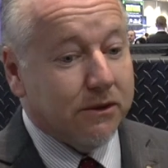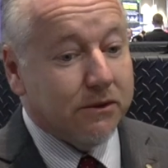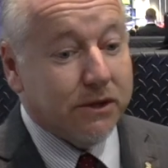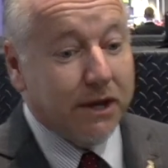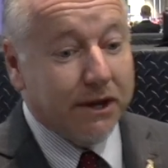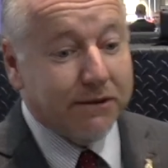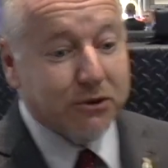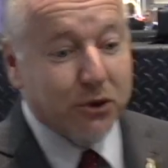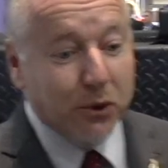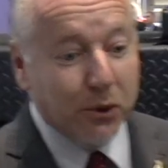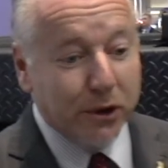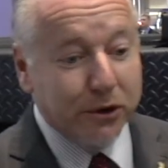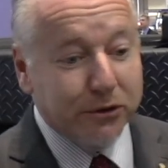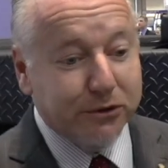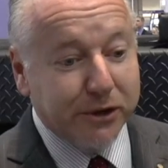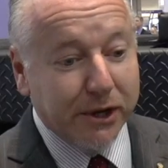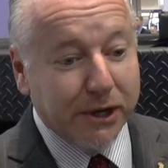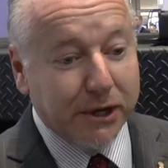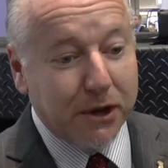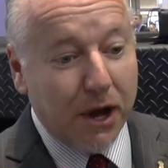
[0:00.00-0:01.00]
Yeah, of
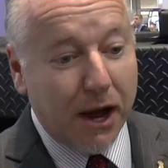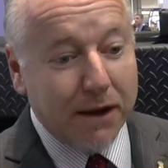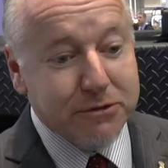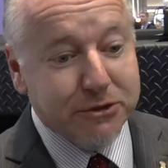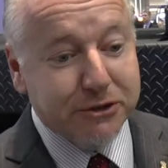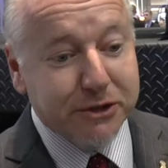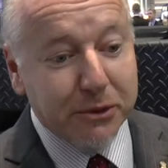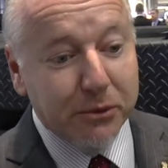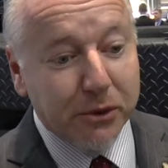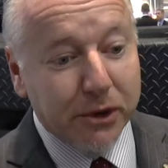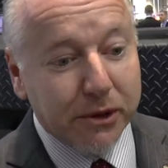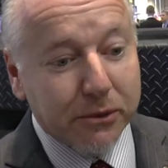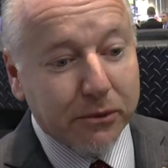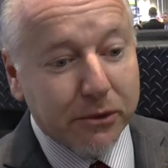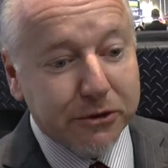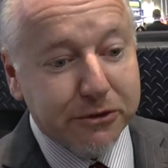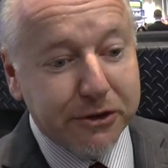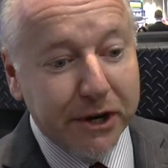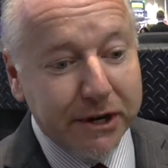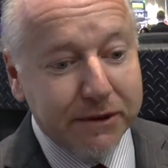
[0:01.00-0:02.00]
course. Uh, obviously, we're,
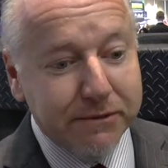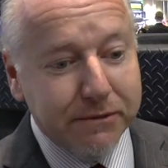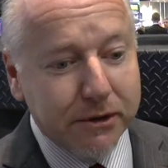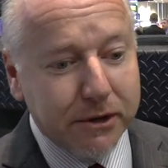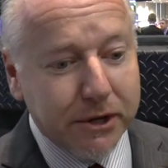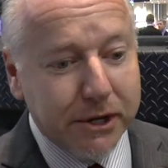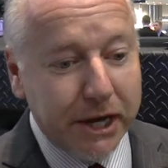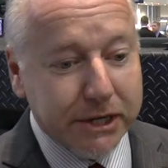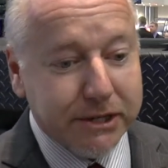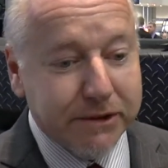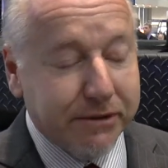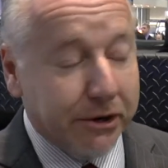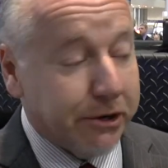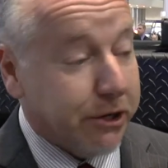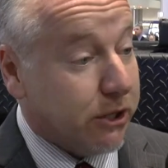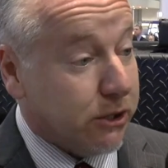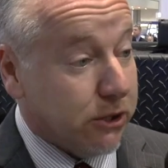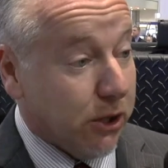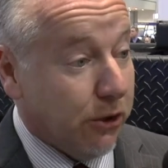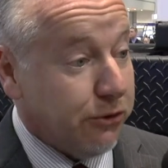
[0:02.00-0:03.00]
we're staying connected very
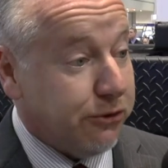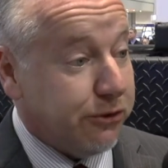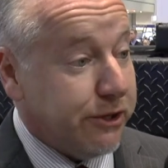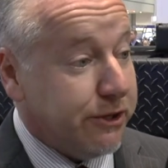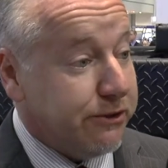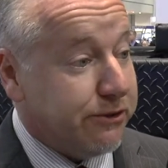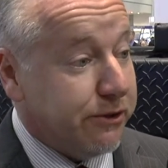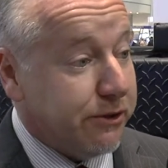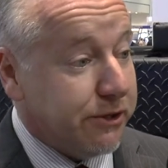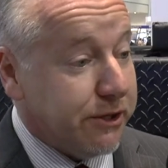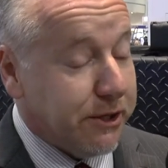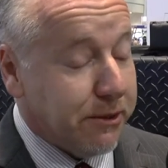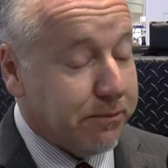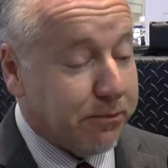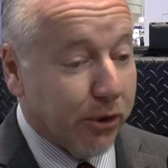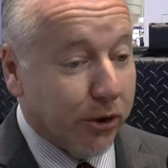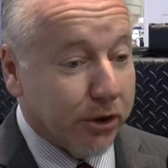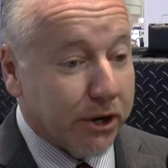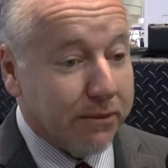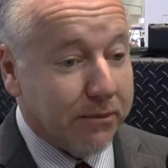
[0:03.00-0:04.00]
closely to the
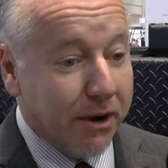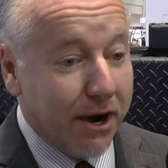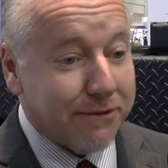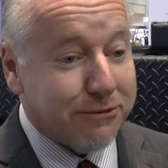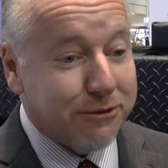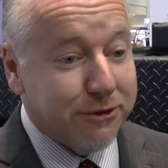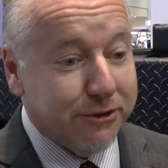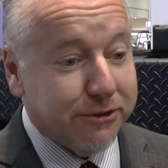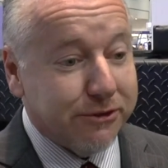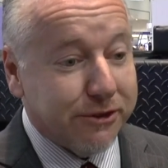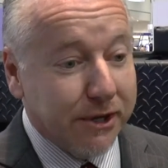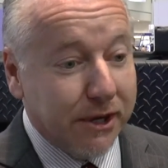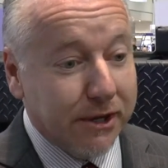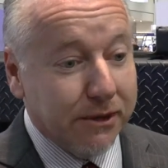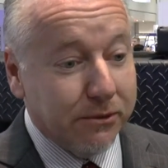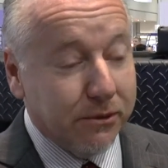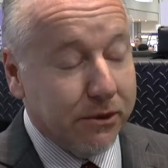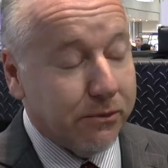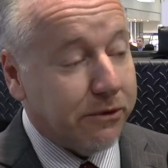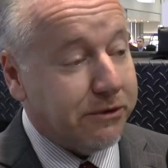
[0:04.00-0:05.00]
program offices
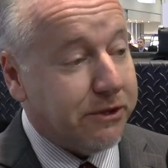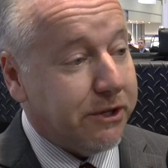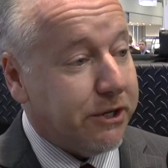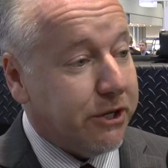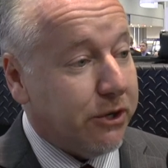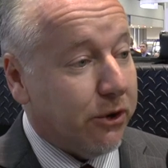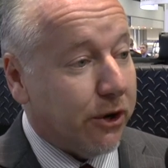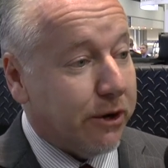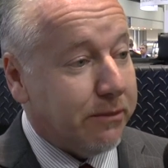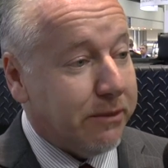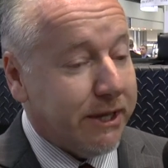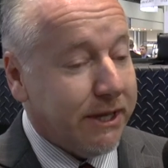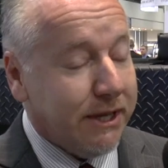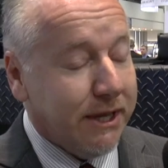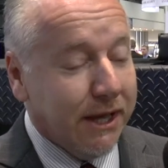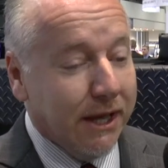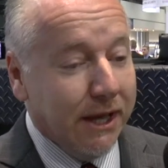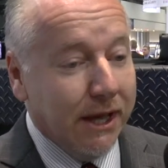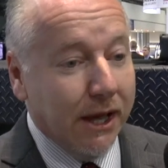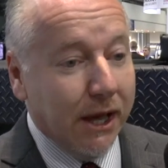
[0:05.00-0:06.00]
uh, within the Army.
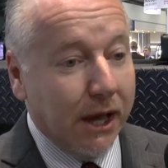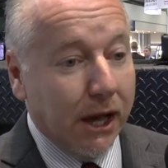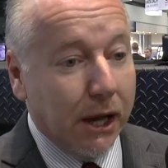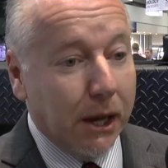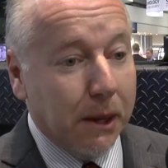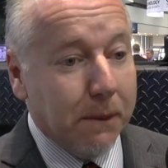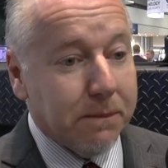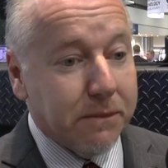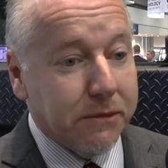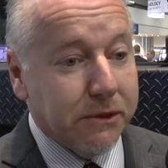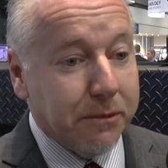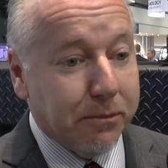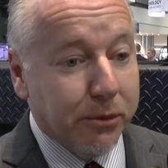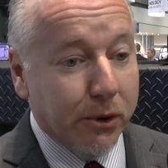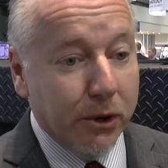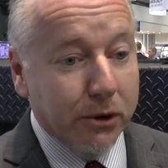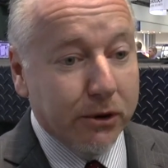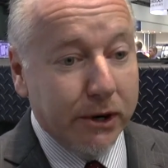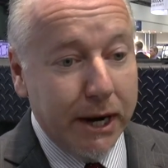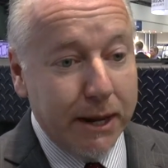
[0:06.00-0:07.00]
Um, the
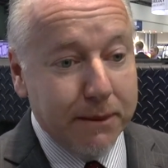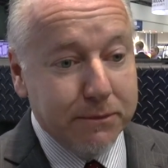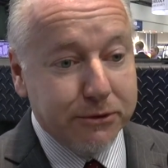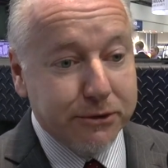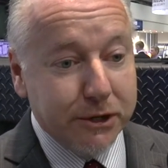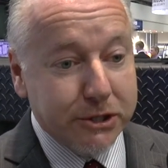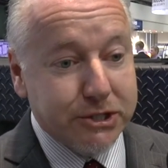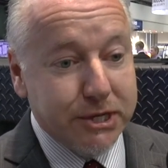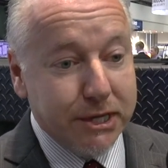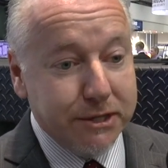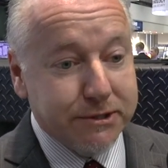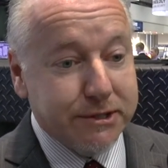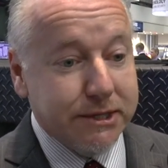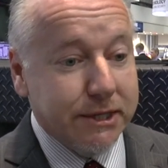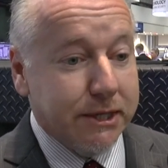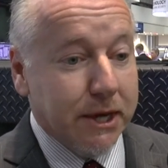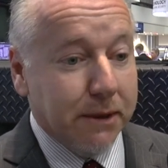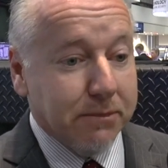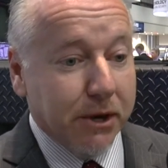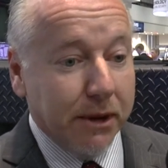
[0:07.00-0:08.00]
programs such as
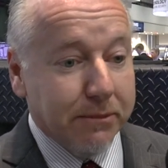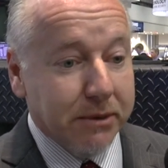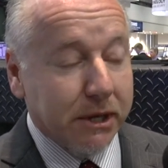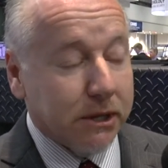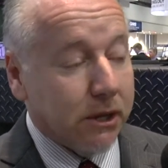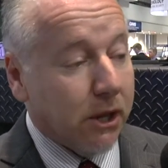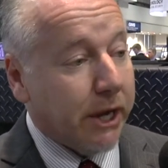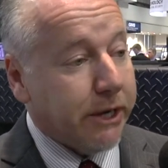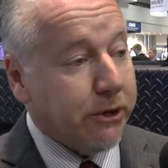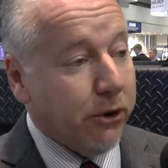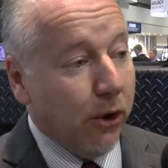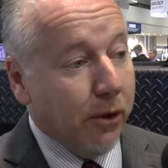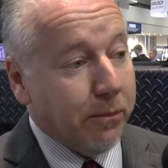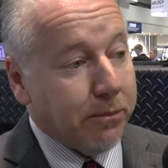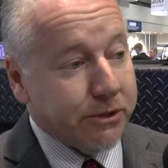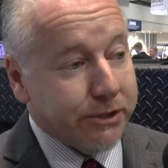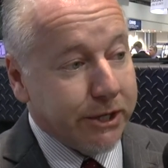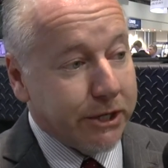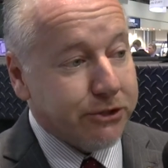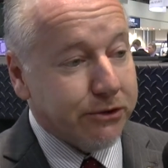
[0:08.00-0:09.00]
the upcoming line haul
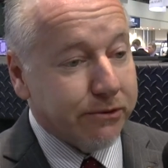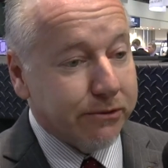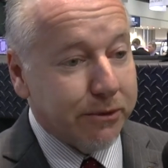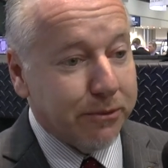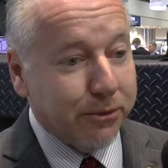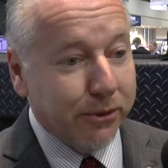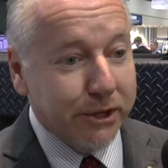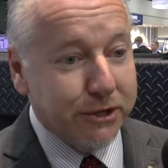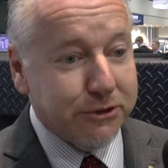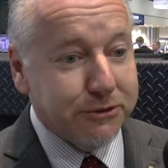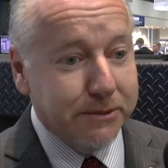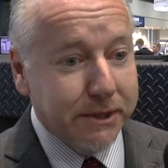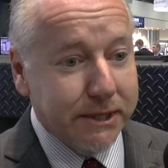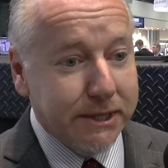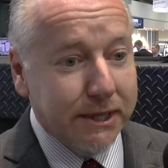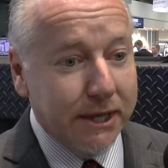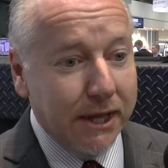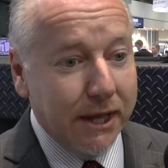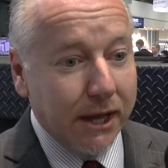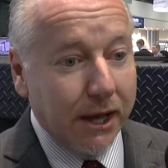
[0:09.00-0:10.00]
potential
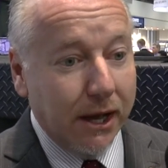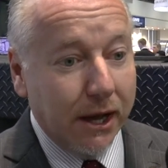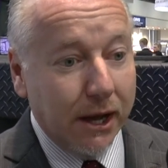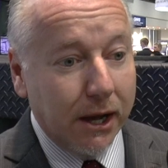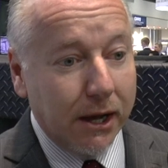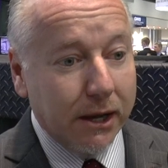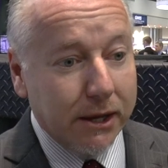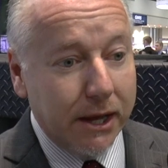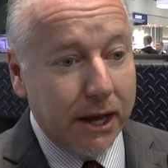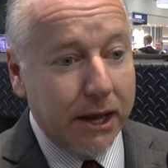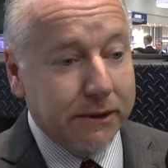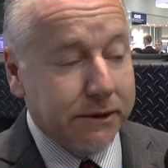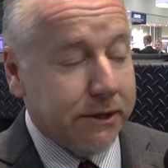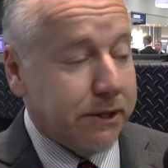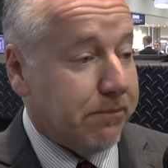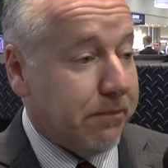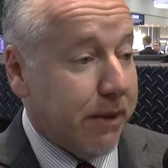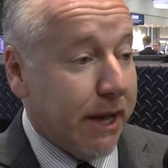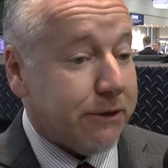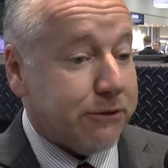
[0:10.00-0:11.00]
replacement uh, and
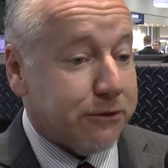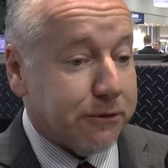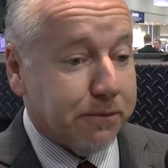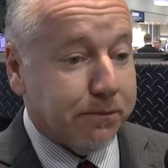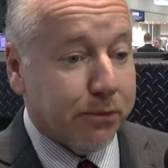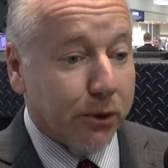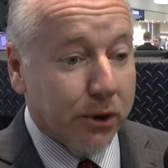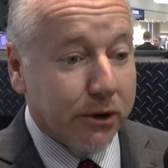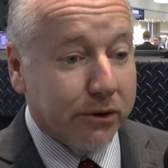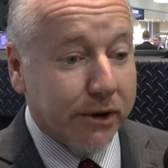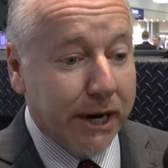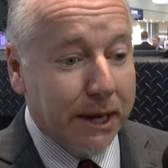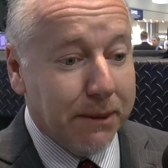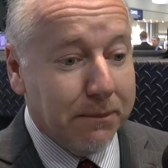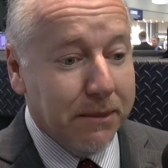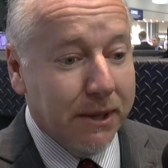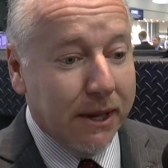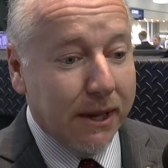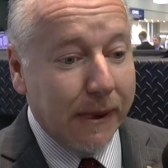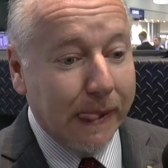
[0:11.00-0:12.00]
the METS
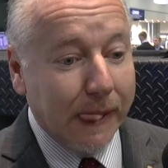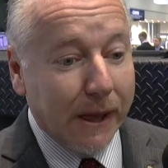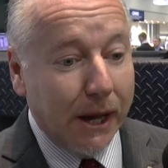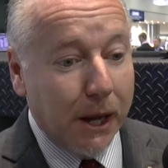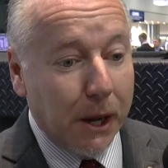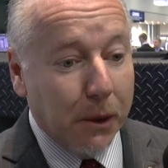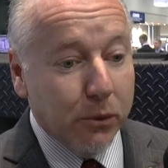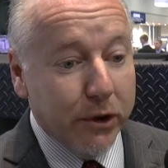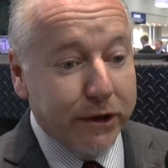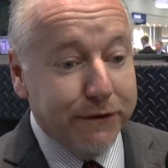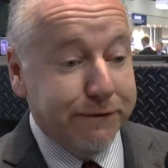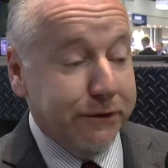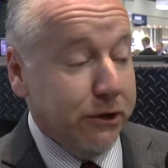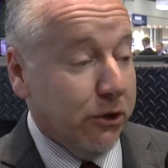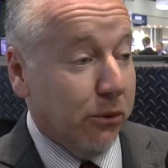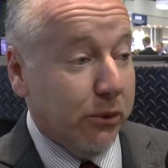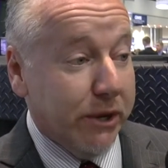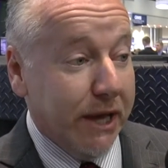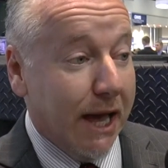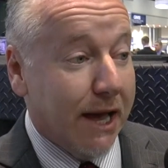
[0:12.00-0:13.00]
program, uh, we
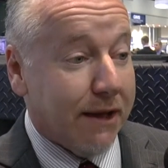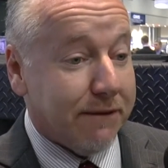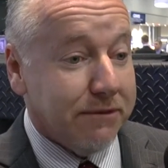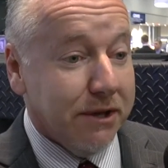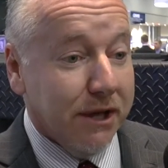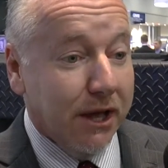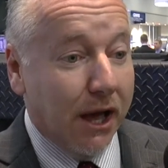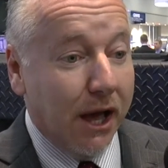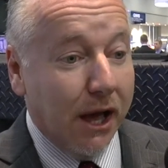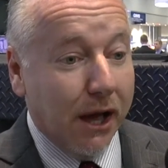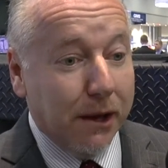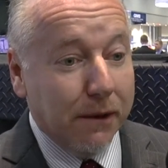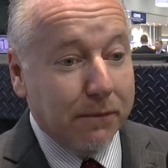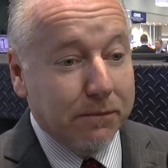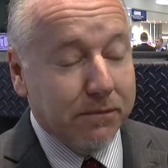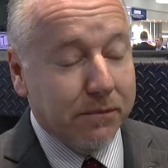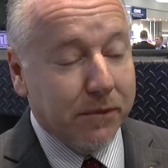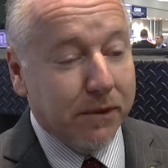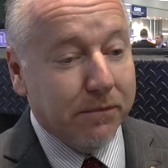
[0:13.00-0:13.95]
feel we have um,